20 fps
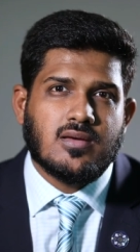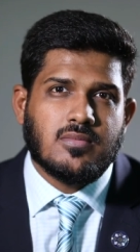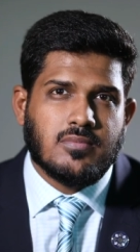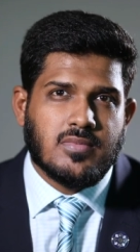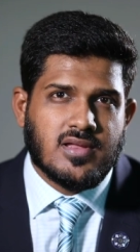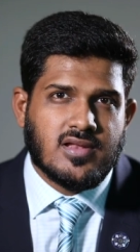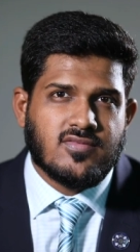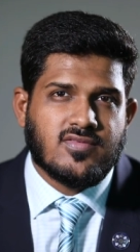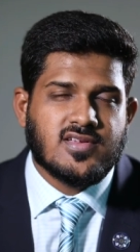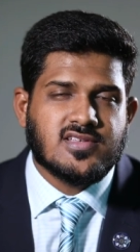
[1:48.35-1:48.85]

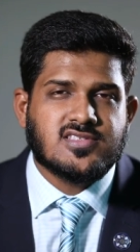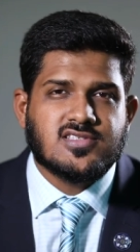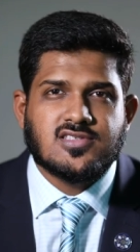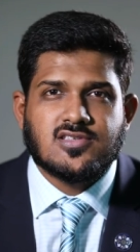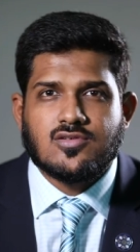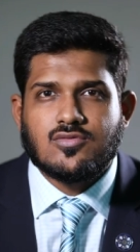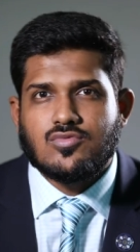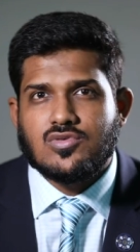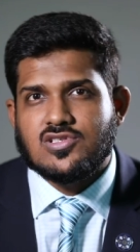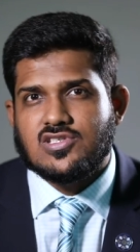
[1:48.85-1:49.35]

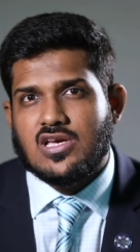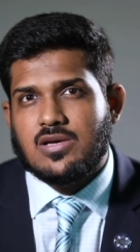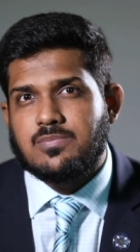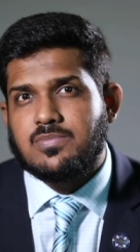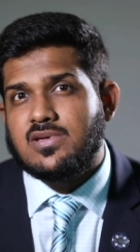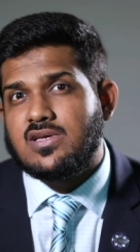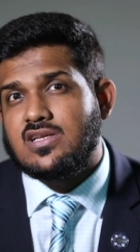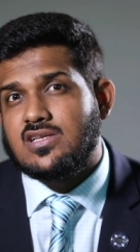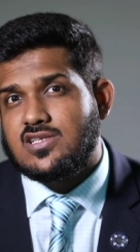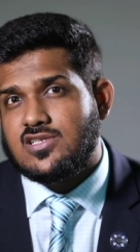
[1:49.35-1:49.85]
benefits which
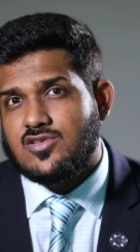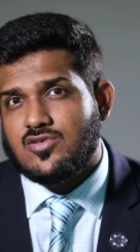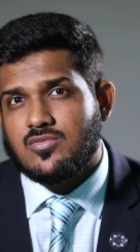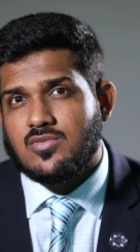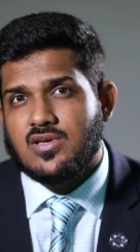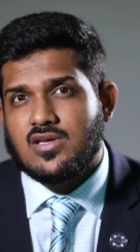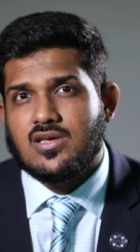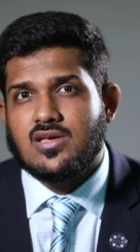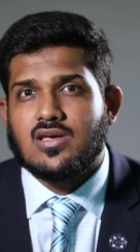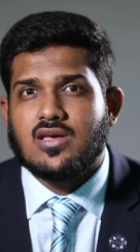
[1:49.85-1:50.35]
appealed to
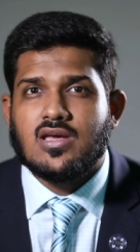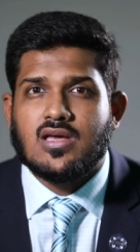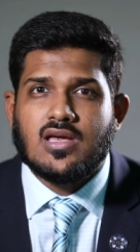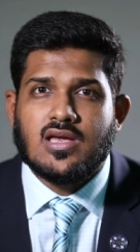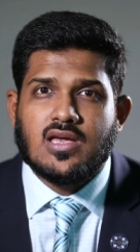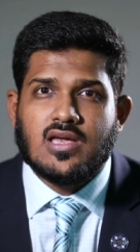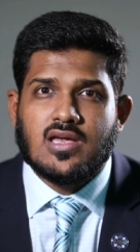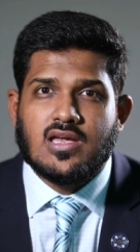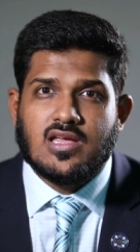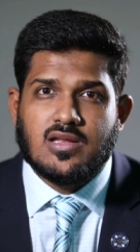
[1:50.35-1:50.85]
me
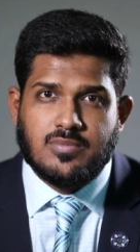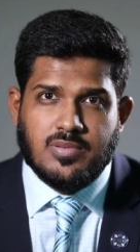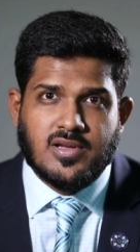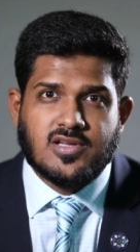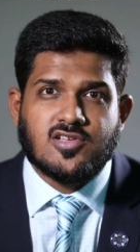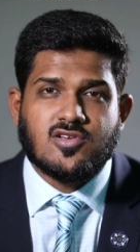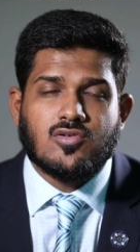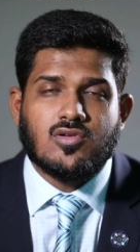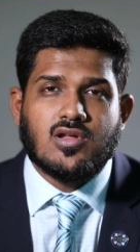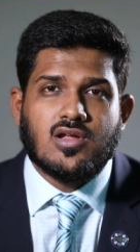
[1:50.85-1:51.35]
in
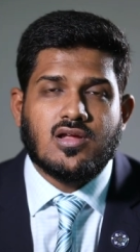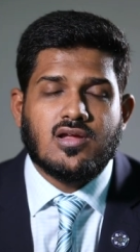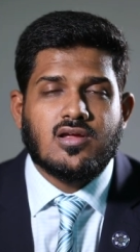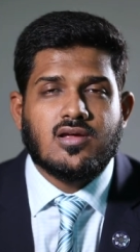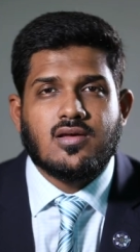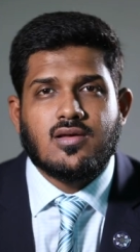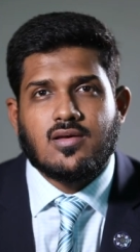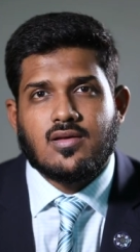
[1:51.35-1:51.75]
particular.